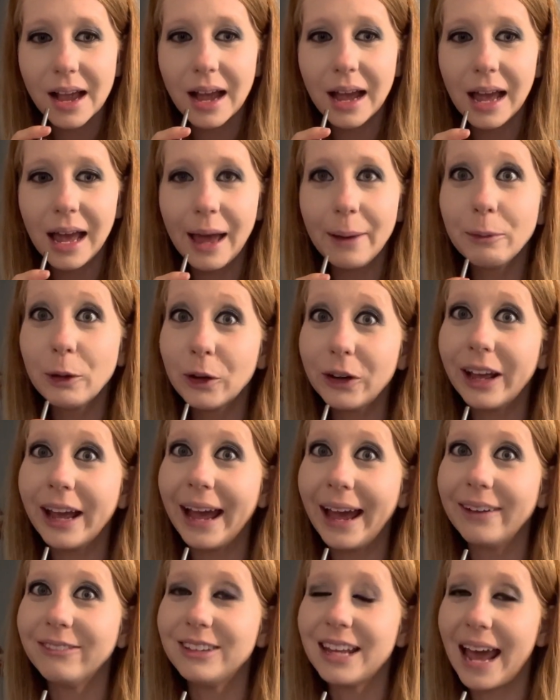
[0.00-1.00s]
I'm gonna
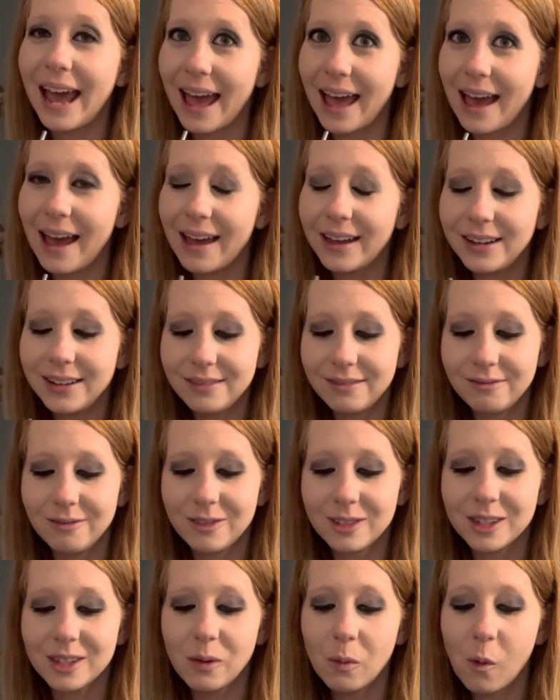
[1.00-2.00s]
have to add
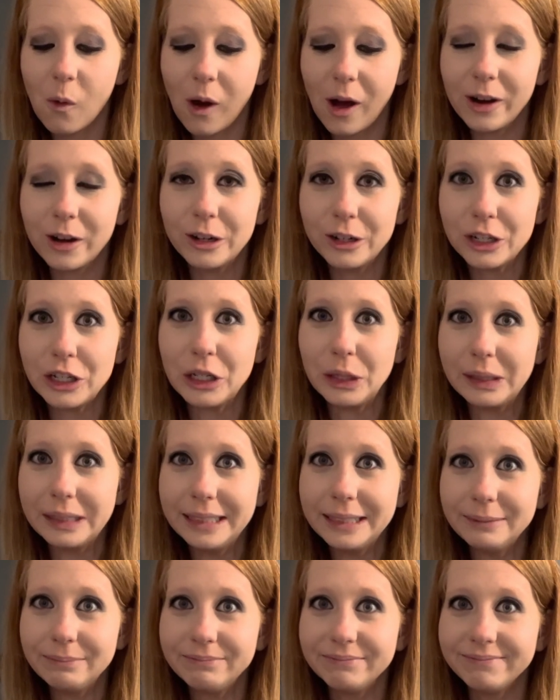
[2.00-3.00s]
some water to
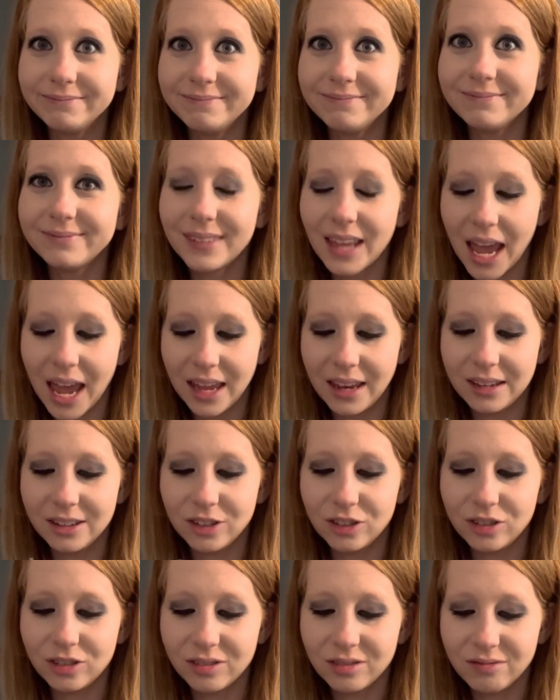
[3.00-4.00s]
it and
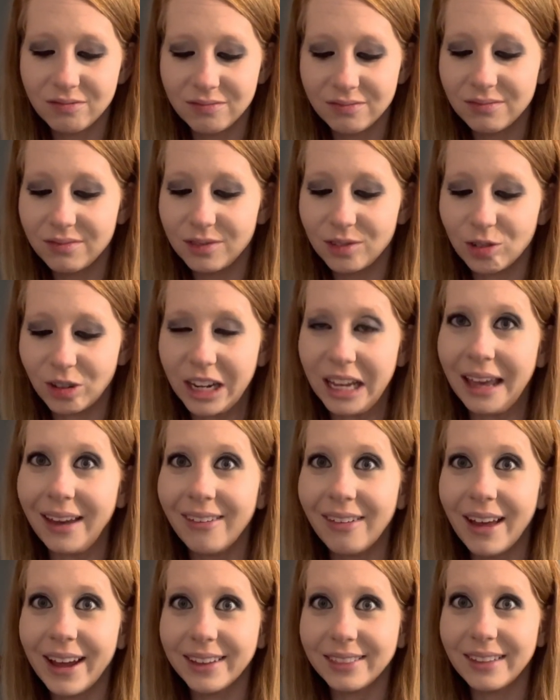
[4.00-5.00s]
drink it
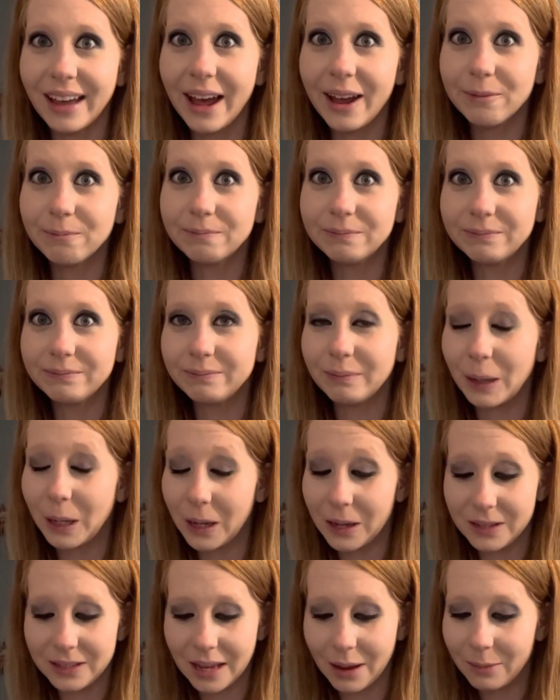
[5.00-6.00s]
like that
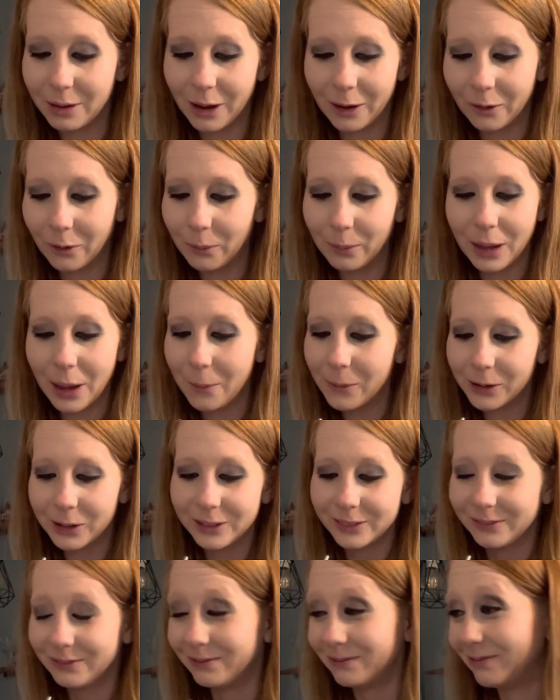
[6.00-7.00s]
because I'm not gonna be able to
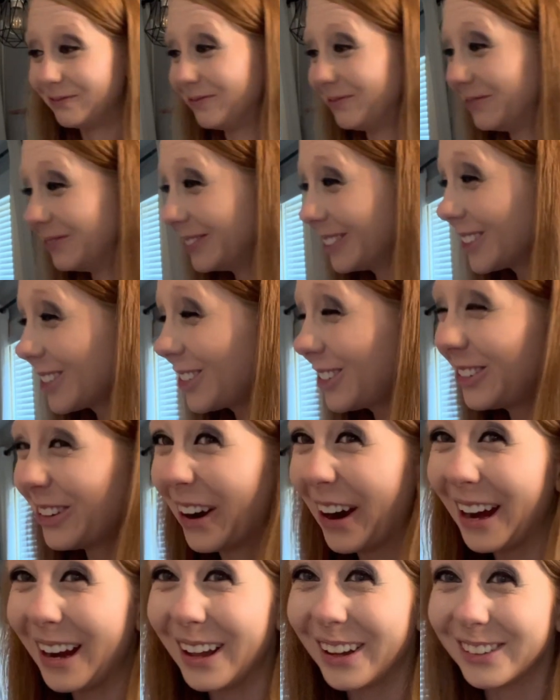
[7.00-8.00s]

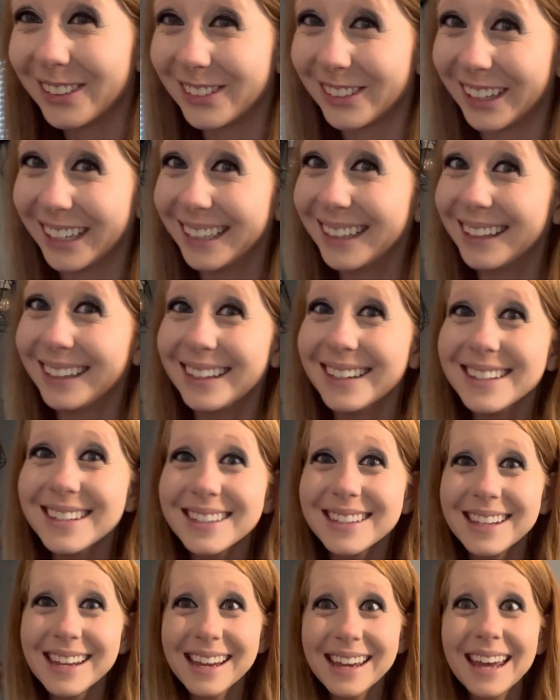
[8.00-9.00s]
straight up drink this.
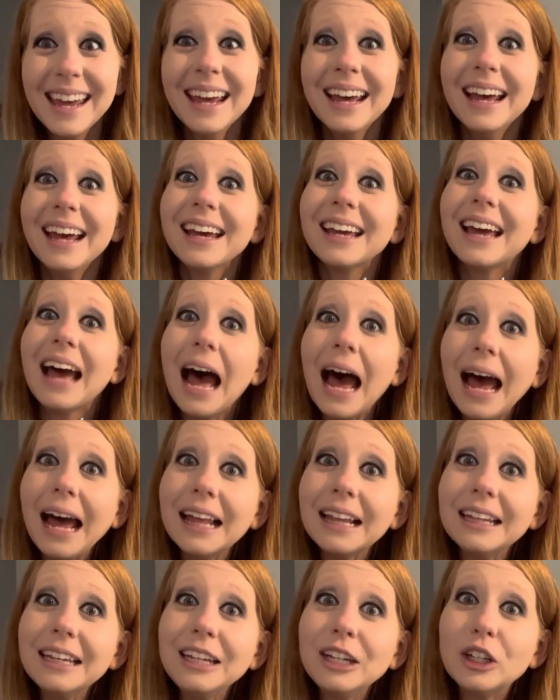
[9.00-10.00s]

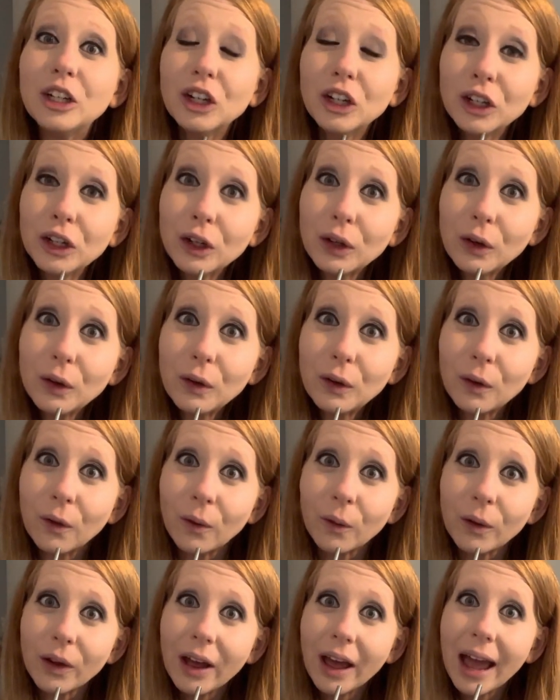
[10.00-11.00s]
Kylie
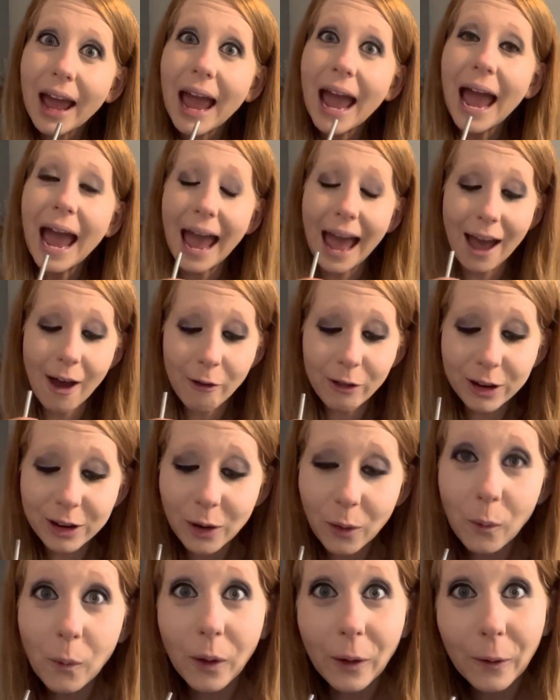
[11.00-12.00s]
girl, how in
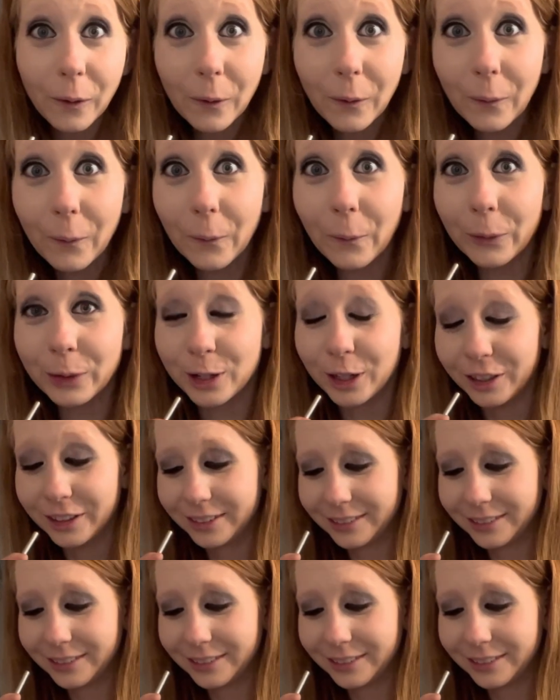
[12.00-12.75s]
the world?